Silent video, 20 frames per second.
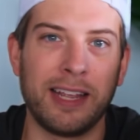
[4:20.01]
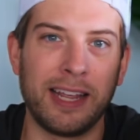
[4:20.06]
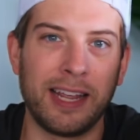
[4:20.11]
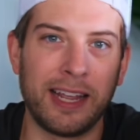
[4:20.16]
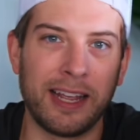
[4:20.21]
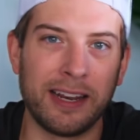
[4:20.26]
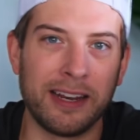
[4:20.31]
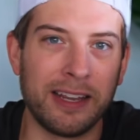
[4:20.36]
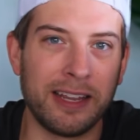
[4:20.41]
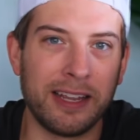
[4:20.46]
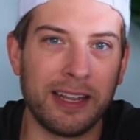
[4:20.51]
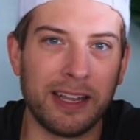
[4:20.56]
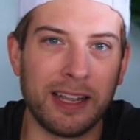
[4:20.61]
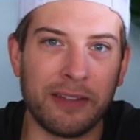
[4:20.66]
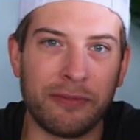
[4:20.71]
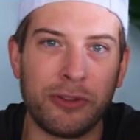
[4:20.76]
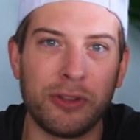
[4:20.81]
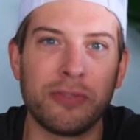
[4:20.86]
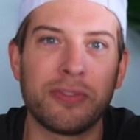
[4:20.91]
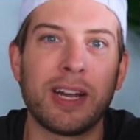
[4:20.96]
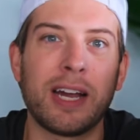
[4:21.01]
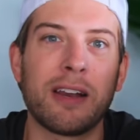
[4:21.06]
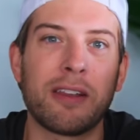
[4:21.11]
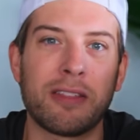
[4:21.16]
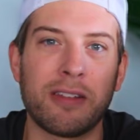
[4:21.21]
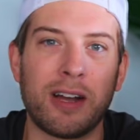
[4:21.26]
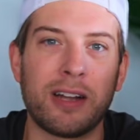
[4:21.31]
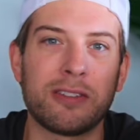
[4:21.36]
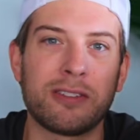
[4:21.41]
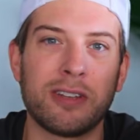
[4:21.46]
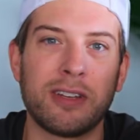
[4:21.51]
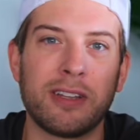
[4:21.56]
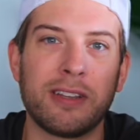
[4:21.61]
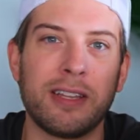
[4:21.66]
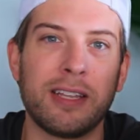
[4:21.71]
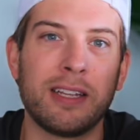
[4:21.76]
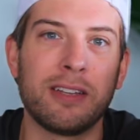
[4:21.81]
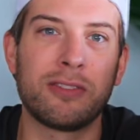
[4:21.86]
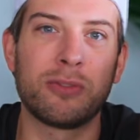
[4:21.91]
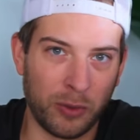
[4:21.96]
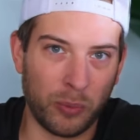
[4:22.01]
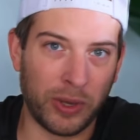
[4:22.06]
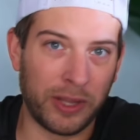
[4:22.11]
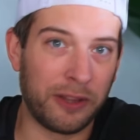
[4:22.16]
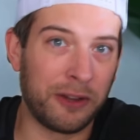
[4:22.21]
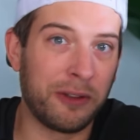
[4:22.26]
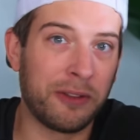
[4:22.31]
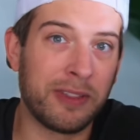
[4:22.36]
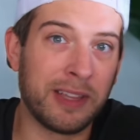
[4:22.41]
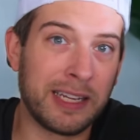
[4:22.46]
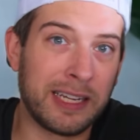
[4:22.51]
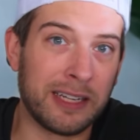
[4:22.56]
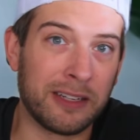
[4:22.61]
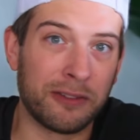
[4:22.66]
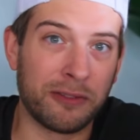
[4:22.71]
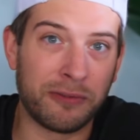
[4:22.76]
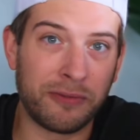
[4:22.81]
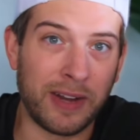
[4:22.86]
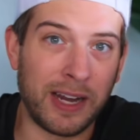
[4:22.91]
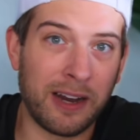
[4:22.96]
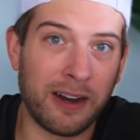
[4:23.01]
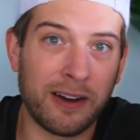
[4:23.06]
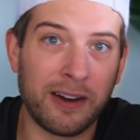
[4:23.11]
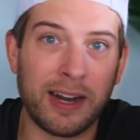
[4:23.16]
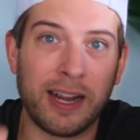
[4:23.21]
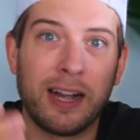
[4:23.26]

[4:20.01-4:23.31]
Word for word: And if you've got thoughts on this, whether you think it's fair,